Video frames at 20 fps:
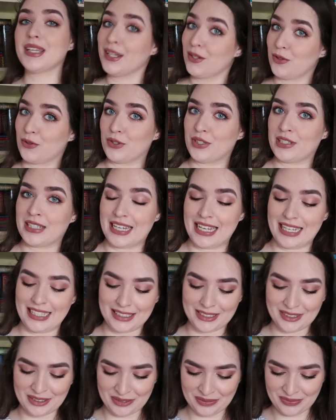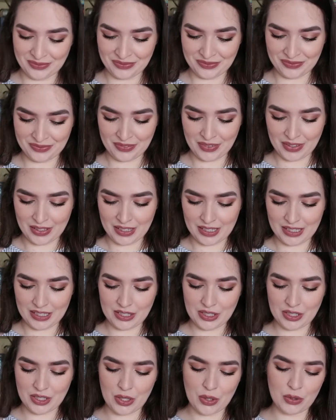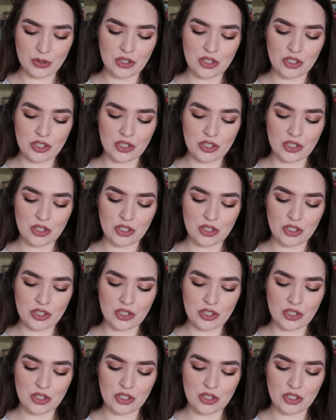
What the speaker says: interesting. So